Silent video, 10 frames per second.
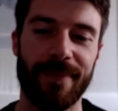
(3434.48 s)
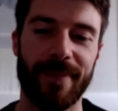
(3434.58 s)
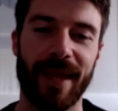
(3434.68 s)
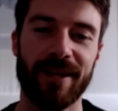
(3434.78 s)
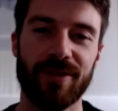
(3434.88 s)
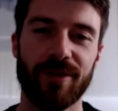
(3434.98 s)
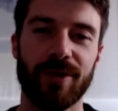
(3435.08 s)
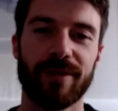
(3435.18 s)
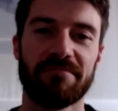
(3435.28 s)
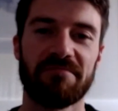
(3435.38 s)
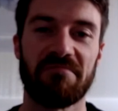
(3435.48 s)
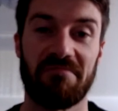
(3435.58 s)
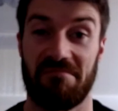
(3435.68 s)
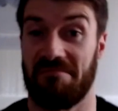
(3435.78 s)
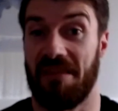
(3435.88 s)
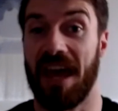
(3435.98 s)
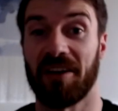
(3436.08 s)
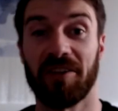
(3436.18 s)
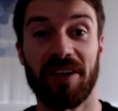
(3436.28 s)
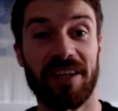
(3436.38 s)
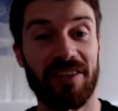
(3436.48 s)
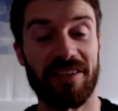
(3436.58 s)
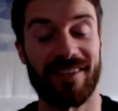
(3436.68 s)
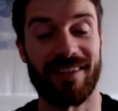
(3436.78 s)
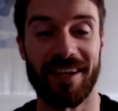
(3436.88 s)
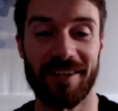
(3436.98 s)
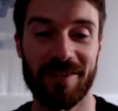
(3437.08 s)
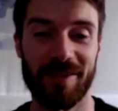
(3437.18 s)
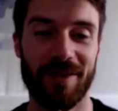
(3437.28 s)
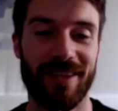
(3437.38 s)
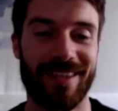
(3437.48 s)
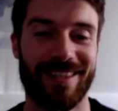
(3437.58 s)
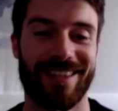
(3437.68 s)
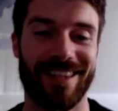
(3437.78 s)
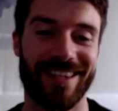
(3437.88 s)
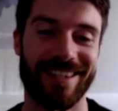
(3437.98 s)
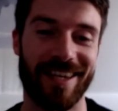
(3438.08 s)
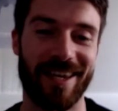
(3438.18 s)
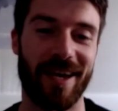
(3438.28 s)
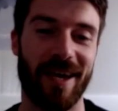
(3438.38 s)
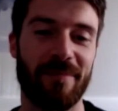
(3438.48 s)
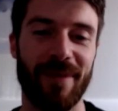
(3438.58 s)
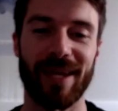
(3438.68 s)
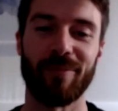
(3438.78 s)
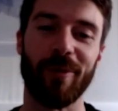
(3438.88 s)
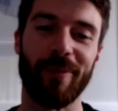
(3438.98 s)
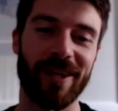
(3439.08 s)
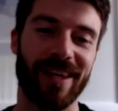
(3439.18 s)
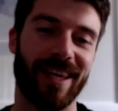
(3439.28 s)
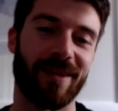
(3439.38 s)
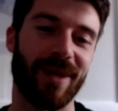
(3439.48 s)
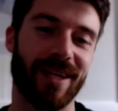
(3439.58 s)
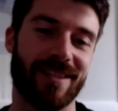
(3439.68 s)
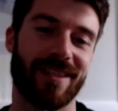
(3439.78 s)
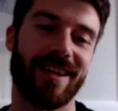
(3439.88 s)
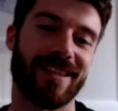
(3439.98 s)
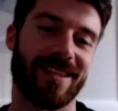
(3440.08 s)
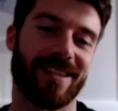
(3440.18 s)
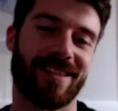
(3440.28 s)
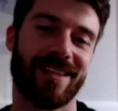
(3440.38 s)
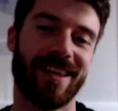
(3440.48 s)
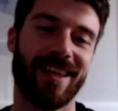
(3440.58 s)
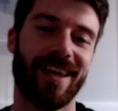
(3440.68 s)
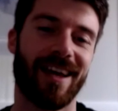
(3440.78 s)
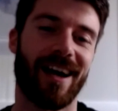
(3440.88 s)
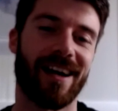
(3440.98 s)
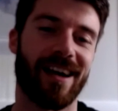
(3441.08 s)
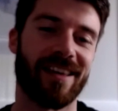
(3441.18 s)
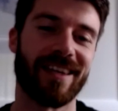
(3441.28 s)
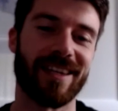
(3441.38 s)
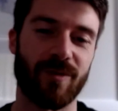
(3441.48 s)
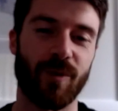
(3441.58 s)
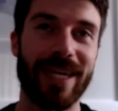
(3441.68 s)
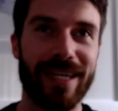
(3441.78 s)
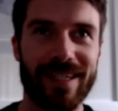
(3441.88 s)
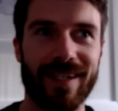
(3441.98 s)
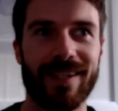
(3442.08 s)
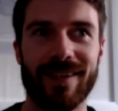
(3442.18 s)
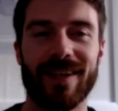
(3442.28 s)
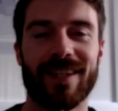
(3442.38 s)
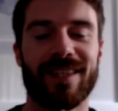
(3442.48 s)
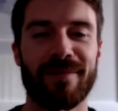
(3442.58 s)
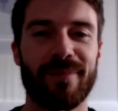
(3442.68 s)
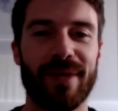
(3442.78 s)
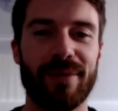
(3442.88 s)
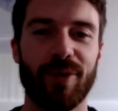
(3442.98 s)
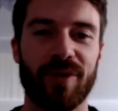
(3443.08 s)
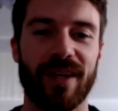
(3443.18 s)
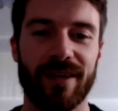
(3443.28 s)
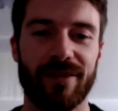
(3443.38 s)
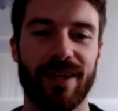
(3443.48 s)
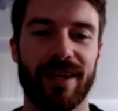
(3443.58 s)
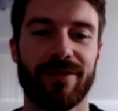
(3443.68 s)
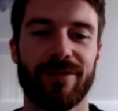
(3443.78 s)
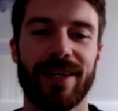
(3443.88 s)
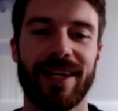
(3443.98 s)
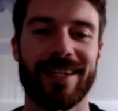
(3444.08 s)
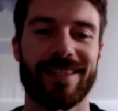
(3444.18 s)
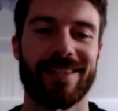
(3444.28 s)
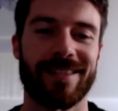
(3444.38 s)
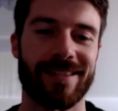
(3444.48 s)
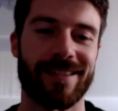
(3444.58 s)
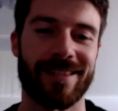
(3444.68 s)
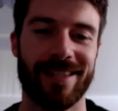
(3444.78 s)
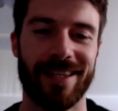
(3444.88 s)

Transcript: And you thought, hang on, I could do this and make more money and get a bigger slice. I think it's weird that some people think of like freelancers as